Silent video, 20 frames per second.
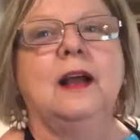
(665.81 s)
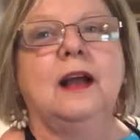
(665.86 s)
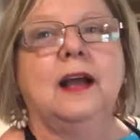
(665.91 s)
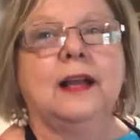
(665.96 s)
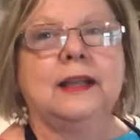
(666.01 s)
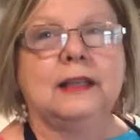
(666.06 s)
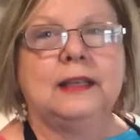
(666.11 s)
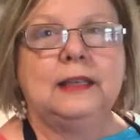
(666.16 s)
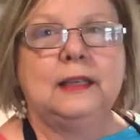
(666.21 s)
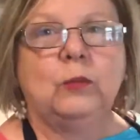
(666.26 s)
I
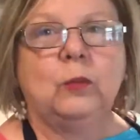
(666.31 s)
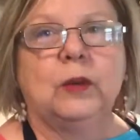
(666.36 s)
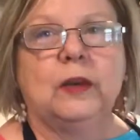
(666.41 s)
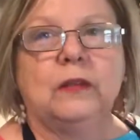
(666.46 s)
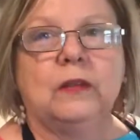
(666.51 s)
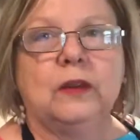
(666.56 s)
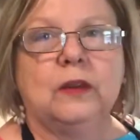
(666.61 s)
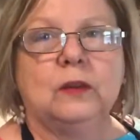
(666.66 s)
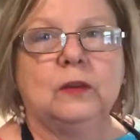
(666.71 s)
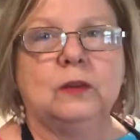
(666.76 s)
can eat one
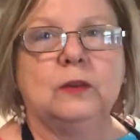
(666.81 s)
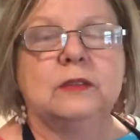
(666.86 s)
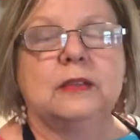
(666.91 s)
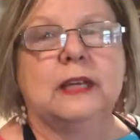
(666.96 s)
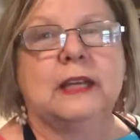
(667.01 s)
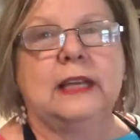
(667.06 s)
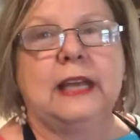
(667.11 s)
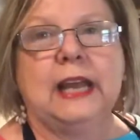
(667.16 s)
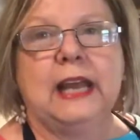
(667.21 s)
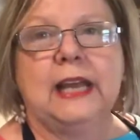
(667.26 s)
of those. I
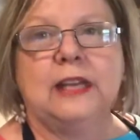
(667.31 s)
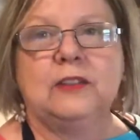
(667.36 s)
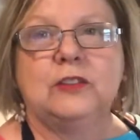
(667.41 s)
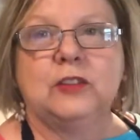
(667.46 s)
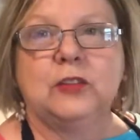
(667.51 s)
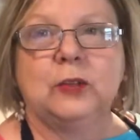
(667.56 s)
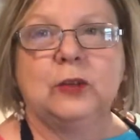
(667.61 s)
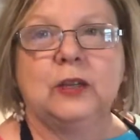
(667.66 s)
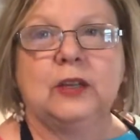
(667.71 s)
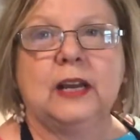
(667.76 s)
can add
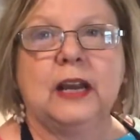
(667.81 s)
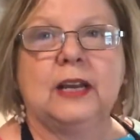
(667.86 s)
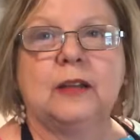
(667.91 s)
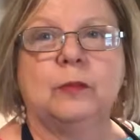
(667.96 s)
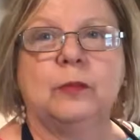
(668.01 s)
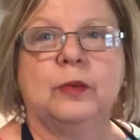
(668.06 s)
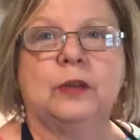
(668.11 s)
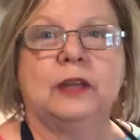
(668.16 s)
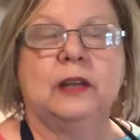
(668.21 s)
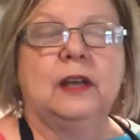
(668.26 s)
to it. I can
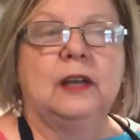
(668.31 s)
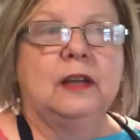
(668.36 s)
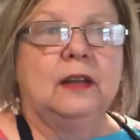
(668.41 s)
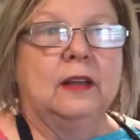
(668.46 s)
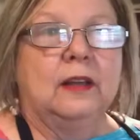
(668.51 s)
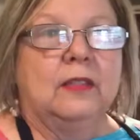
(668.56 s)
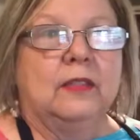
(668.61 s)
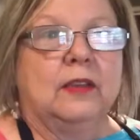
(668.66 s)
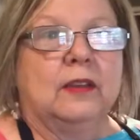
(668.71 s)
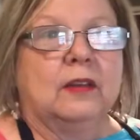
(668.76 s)
put
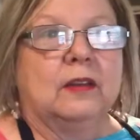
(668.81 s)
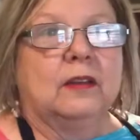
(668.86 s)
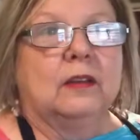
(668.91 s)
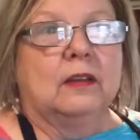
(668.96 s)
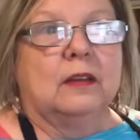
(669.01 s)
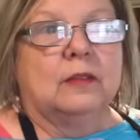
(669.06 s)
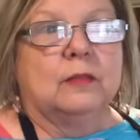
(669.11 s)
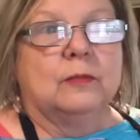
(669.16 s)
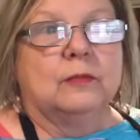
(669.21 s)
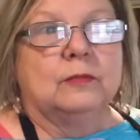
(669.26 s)
the
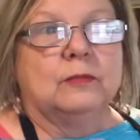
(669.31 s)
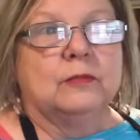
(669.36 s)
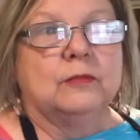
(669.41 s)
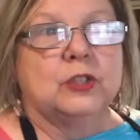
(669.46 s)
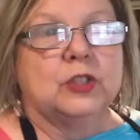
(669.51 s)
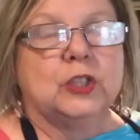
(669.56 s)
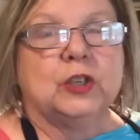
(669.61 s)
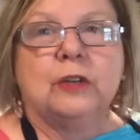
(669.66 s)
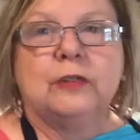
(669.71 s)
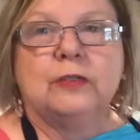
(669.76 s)

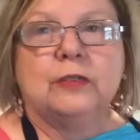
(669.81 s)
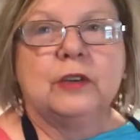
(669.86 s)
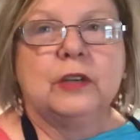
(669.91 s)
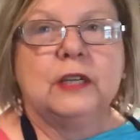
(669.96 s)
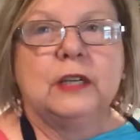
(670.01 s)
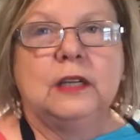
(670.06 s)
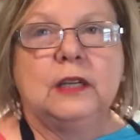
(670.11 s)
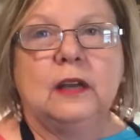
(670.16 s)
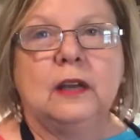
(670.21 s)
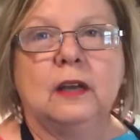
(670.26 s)

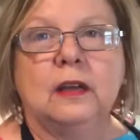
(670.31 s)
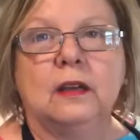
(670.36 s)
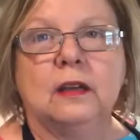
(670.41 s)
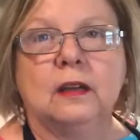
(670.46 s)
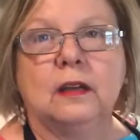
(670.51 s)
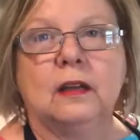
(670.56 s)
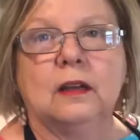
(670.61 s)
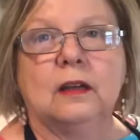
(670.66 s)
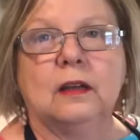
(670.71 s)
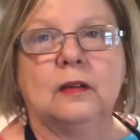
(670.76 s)
sugar-free
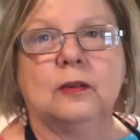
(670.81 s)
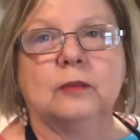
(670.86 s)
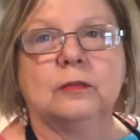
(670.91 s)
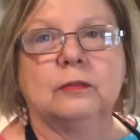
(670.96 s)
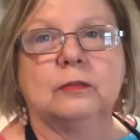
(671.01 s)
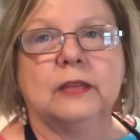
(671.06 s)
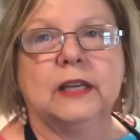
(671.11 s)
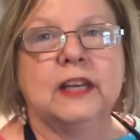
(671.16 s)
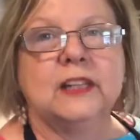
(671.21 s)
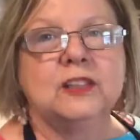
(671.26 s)

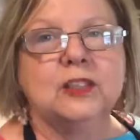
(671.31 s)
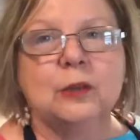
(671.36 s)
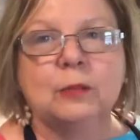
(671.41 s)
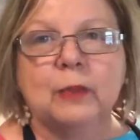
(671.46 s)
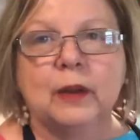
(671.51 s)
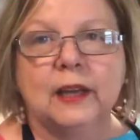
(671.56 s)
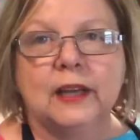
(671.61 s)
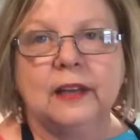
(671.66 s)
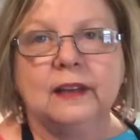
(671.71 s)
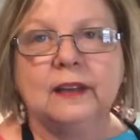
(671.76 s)

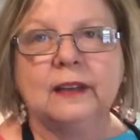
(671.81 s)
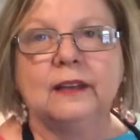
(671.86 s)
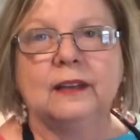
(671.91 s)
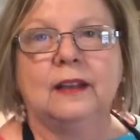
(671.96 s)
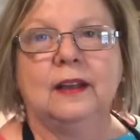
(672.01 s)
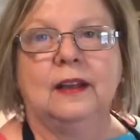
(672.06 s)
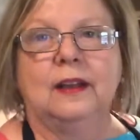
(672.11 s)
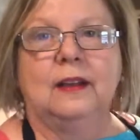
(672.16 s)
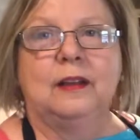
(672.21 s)
ketchup on it.